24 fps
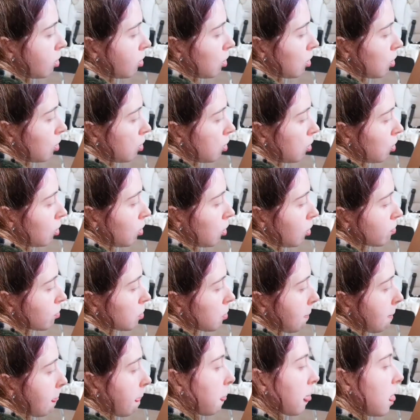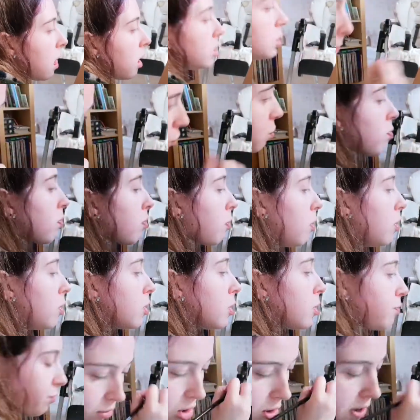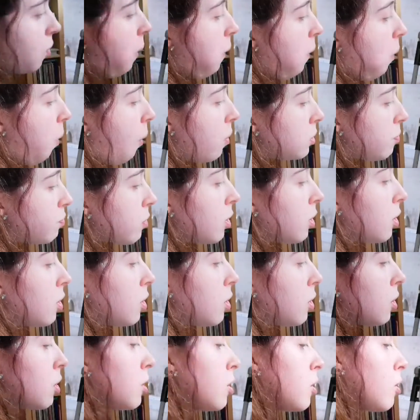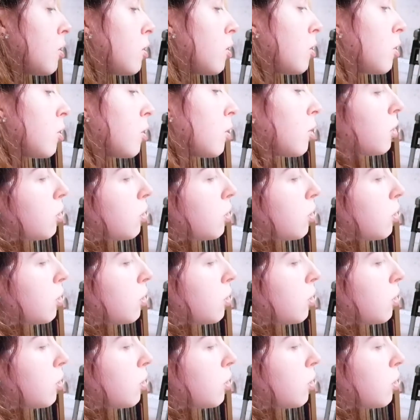you know, shades of grey, black,